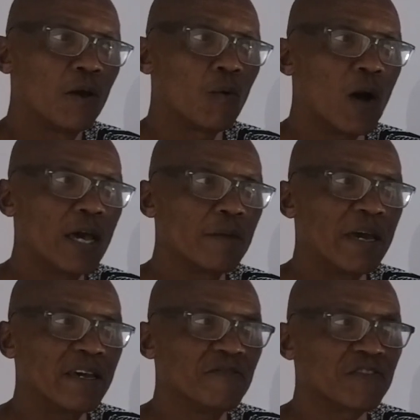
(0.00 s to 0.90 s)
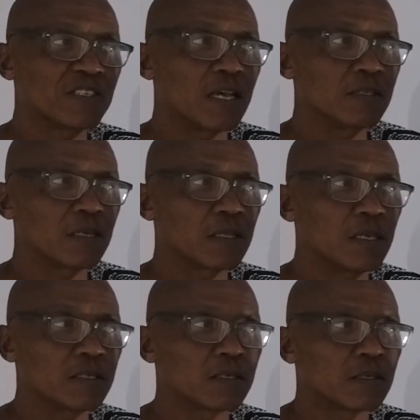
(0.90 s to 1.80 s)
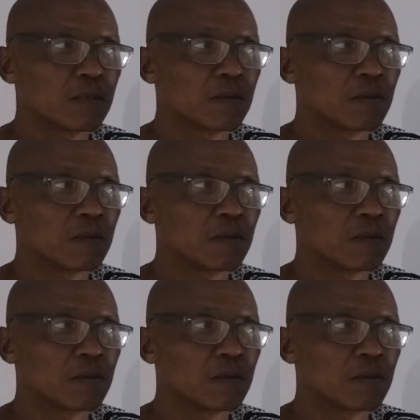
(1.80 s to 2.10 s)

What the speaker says: Why am I emphasizing this?